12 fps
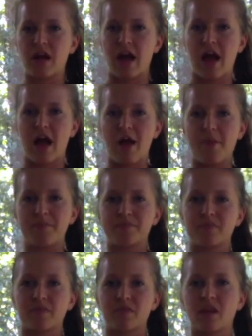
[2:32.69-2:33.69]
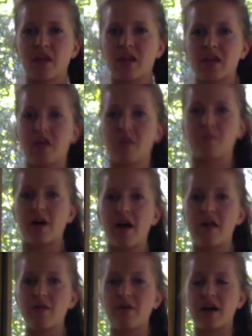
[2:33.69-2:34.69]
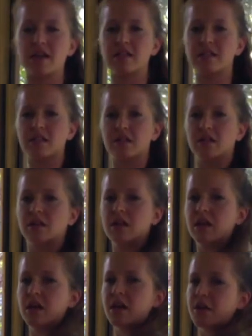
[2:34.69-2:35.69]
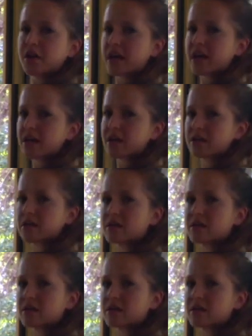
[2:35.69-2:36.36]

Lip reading: But otherwise, you can't